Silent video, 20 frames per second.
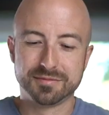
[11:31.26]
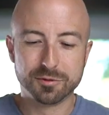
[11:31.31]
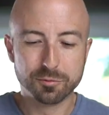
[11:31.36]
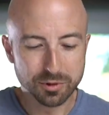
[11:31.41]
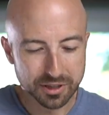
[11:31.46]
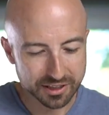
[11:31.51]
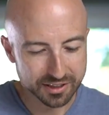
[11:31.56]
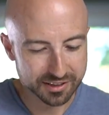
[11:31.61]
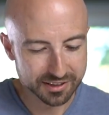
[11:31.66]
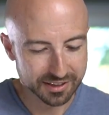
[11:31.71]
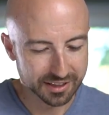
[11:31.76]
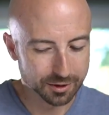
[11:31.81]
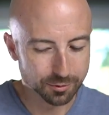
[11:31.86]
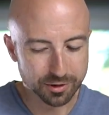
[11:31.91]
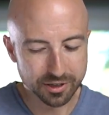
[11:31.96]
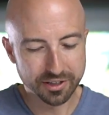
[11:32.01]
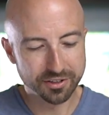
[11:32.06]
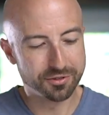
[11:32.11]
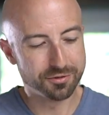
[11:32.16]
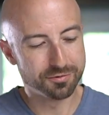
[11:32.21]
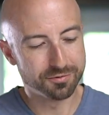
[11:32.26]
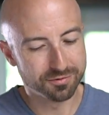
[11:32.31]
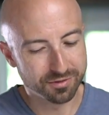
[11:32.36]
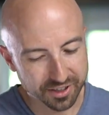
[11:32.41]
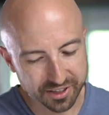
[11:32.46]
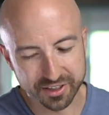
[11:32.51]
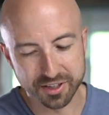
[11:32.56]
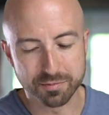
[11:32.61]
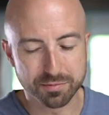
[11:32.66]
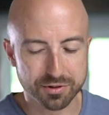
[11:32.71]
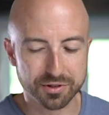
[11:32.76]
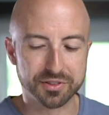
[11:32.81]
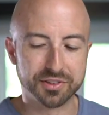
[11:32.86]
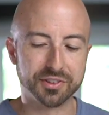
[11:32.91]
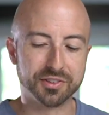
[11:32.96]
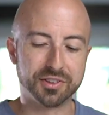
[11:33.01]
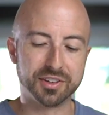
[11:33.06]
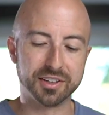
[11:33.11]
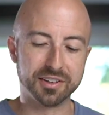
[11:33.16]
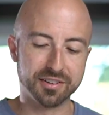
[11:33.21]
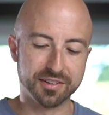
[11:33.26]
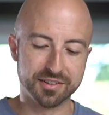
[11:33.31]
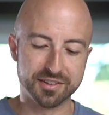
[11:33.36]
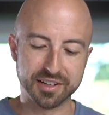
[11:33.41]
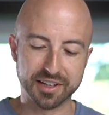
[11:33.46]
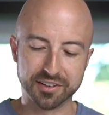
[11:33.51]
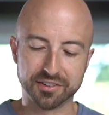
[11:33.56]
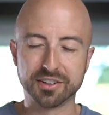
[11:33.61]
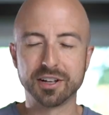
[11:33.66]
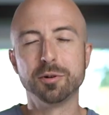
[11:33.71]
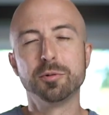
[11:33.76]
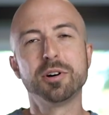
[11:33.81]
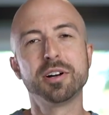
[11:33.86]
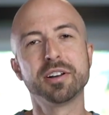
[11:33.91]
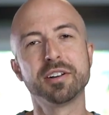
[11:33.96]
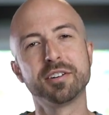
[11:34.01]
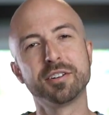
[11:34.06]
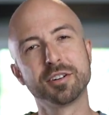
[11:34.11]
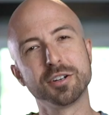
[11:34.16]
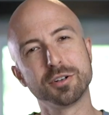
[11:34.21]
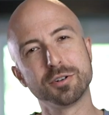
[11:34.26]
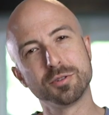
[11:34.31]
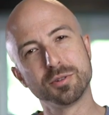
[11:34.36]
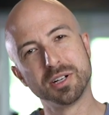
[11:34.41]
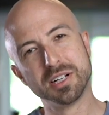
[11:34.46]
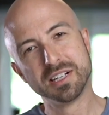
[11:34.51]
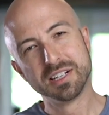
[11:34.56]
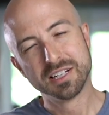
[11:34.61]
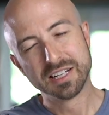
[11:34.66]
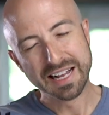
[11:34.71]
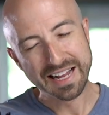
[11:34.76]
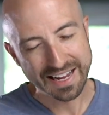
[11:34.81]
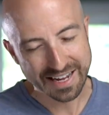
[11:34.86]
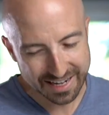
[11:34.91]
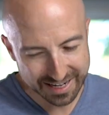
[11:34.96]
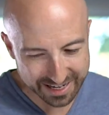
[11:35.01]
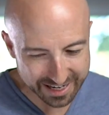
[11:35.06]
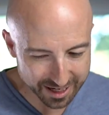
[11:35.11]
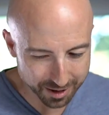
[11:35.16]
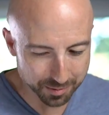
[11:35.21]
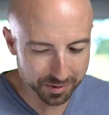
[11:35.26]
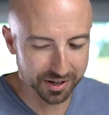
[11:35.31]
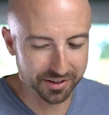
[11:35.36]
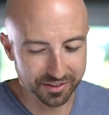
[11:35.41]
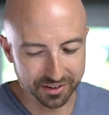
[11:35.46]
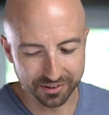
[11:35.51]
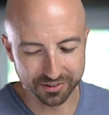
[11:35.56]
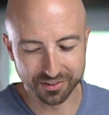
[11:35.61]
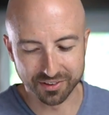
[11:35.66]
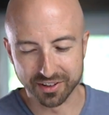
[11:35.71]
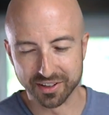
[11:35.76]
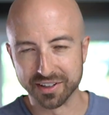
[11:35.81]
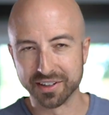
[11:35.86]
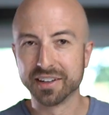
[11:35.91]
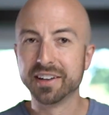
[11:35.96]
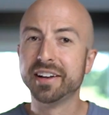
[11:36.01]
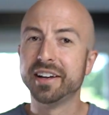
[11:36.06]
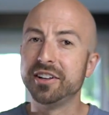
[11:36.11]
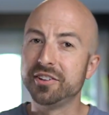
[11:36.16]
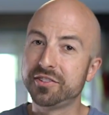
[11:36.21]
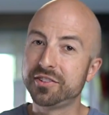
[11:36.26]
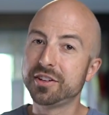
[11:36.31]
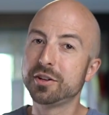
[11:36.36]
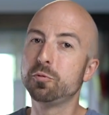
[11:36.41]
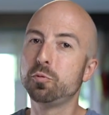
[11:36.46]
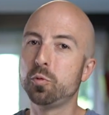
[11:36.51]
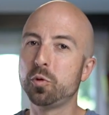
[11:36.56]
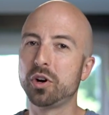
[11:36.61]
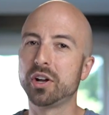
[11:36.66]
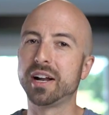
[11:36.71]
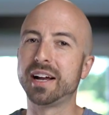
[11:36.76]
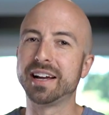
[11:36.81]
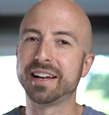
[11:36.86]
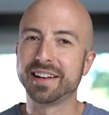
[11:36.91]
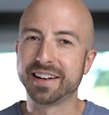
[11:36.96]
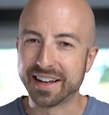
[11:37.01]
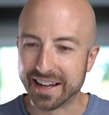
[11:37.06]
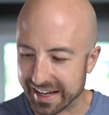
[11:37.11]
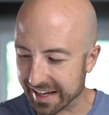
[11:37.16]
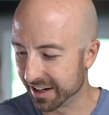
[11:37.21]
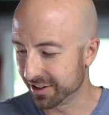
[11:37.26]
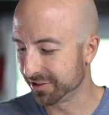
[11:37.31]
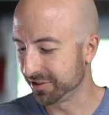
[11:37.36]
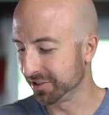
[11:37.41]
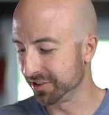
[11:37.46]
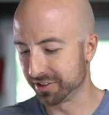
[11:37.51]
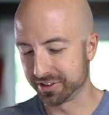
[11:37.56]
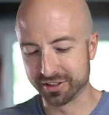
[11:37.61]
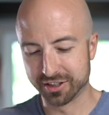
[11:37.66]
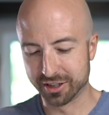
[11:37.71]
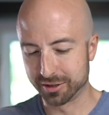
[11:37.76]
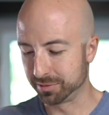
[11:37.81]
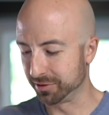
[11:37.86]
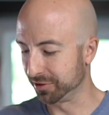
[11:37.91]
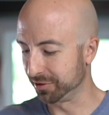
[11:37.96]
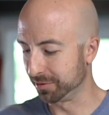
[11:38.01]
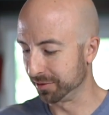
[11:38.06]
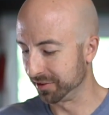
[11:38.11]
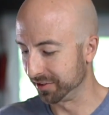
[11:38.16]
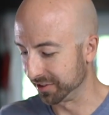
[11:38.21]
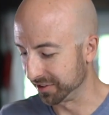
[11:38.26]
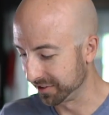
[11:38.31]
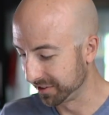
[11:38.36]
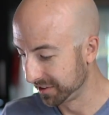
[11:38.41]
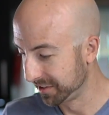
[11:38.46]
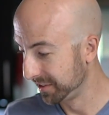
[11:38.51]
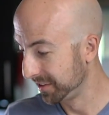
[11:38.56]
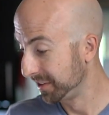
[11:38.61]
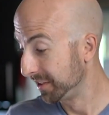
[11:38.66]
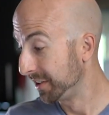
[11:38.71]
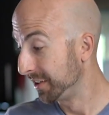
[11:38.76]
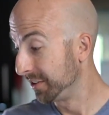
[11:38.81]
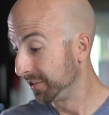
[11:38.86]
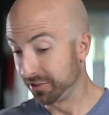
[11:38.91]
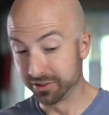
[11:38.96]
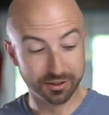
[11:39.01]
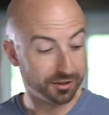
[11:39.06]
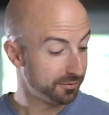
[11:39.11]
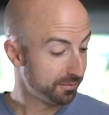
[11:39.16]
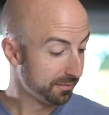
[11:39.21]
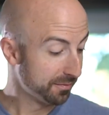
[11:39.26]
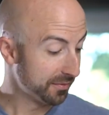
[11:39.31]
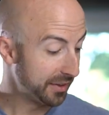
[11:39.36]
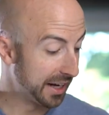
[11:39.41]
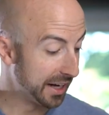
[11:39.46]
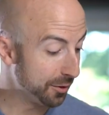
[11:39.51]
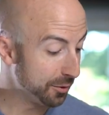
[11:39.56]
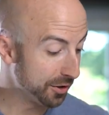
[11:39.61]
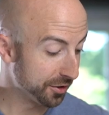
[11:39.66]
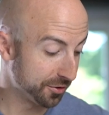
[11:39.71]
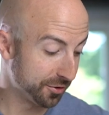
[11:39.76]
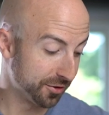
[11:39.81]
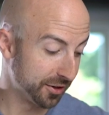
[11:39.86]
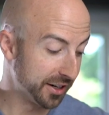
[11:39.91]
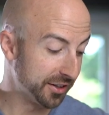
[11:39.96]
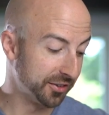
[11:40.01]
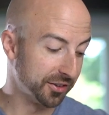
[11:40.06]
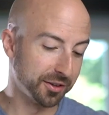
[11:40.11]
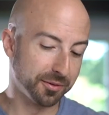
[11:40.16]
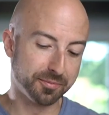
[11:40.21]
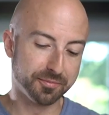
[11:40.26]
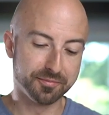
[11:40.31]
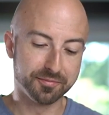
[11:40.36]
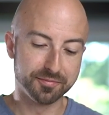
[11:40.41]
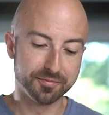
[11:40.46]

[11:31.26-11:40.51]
Well, I wanted to really put this thing to the test. I wanted to go ham on this thing and see what I can actually accomplish with it. So I went crazy.